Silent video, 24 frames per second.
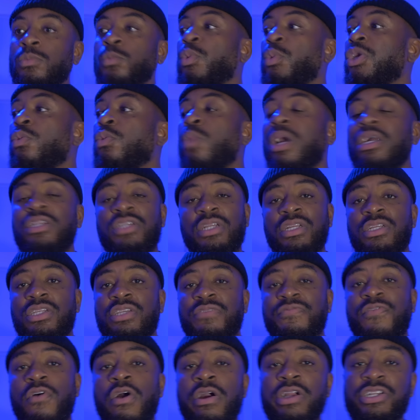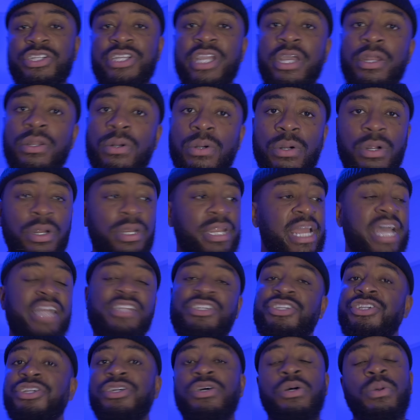When you're watching the Safari Channel or Nat
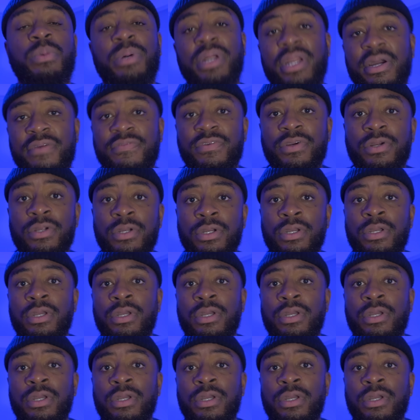Geo or whatever,